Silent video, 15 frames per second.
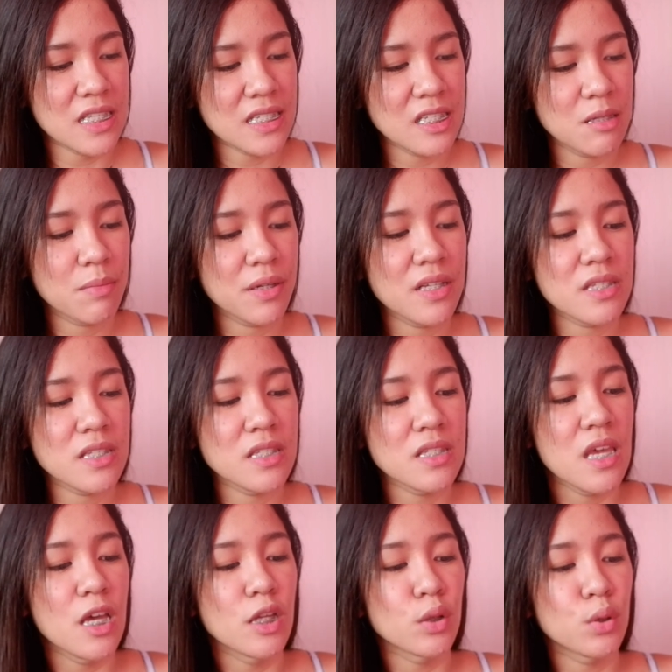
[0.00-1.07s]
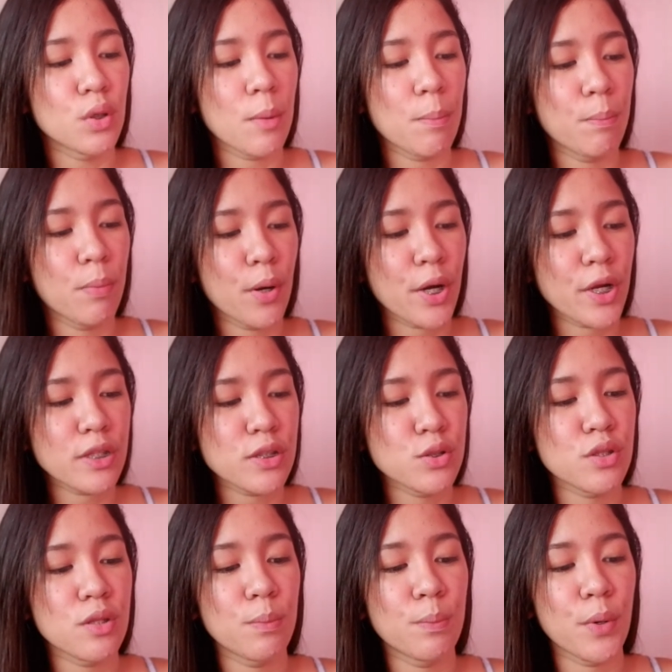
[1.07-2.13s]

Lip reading: The seaman is to report to the